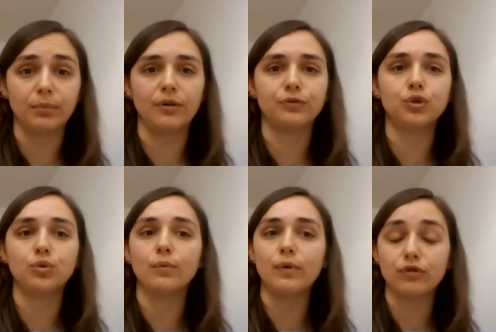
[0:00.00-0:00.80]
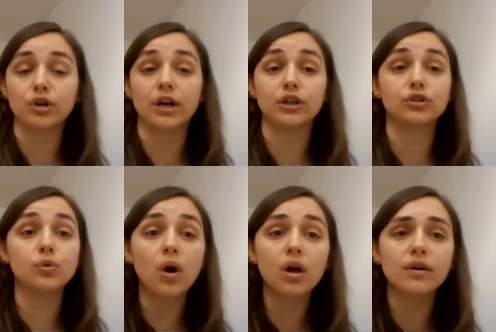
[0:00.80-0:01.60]
of to, with regards
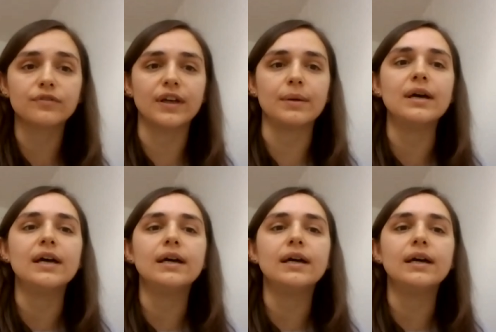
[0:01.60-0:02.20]
to all of them,